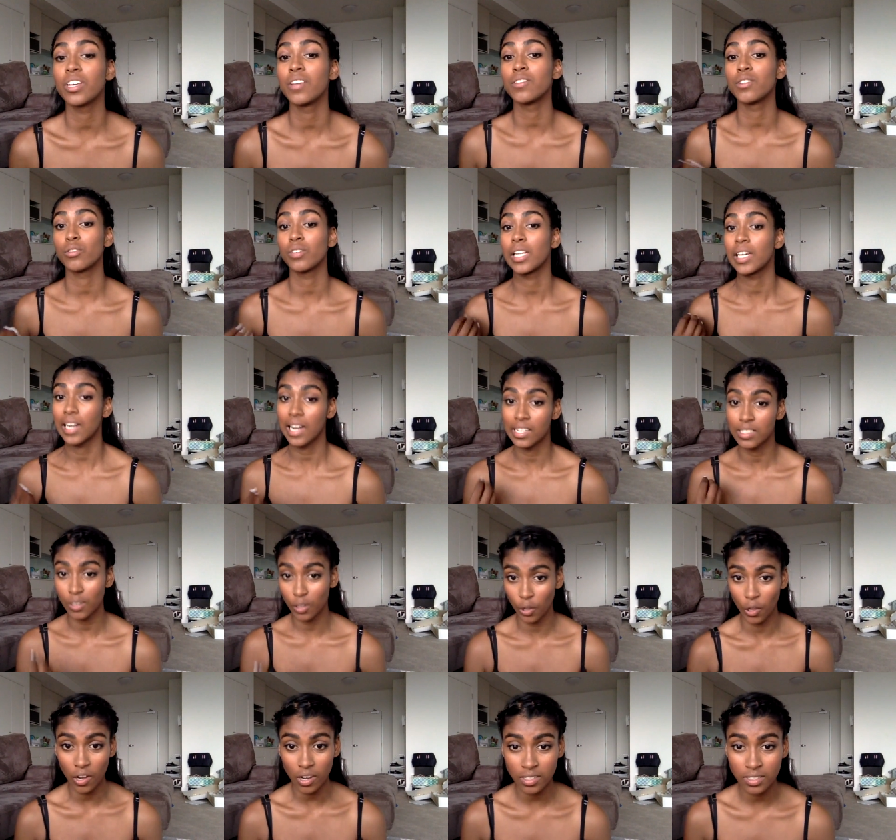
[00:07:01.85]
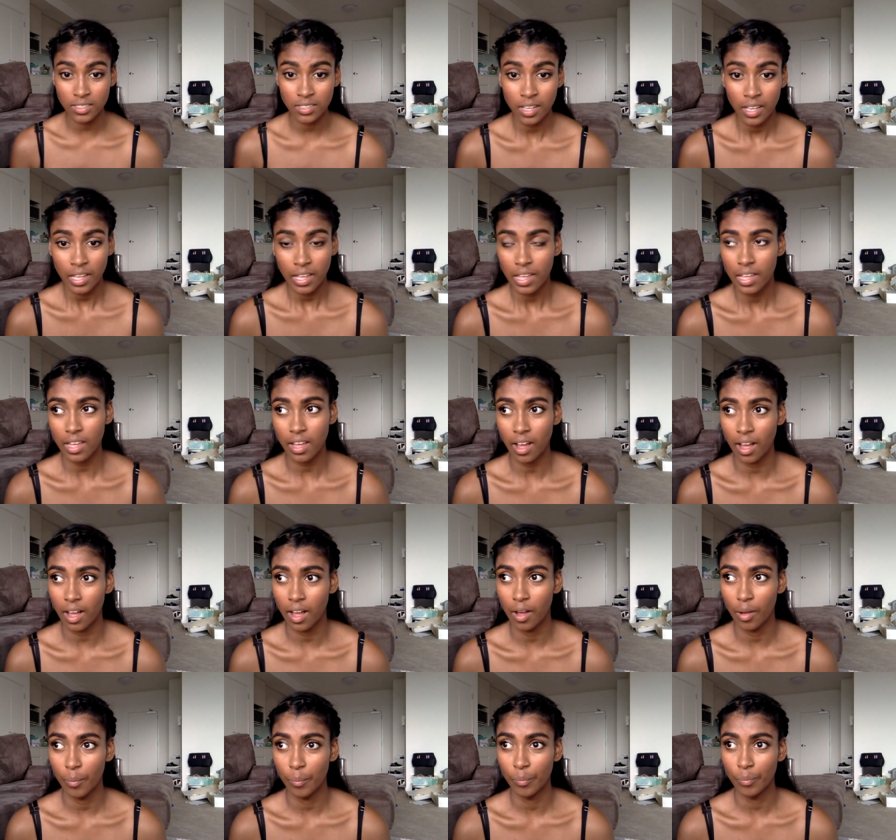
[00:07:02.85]
gives a really nice gloss.
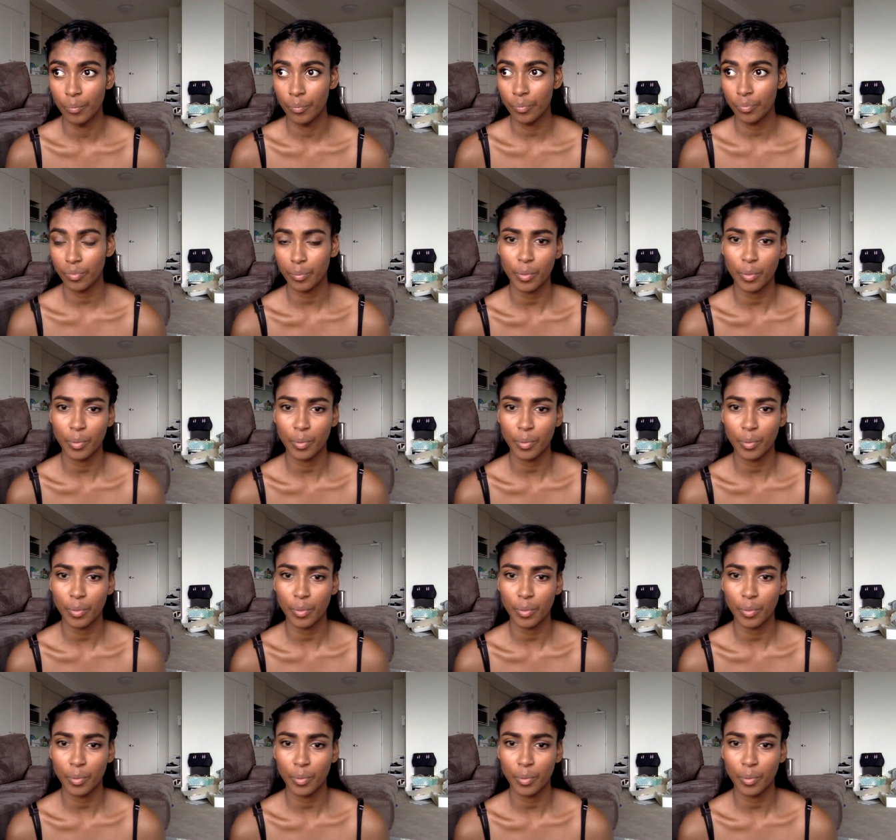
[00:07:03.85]
Um,